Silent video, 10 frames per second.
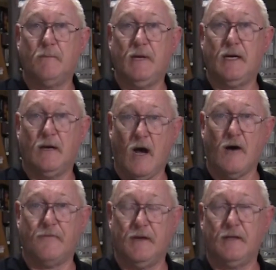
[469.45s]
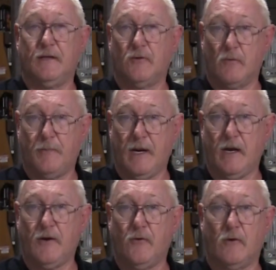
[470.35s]
be confident that the
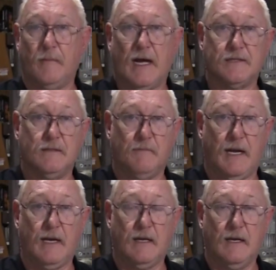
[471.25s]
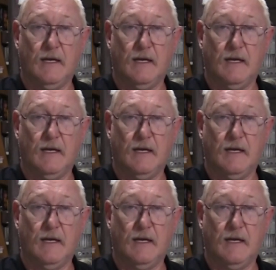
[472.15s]
repair you're about to make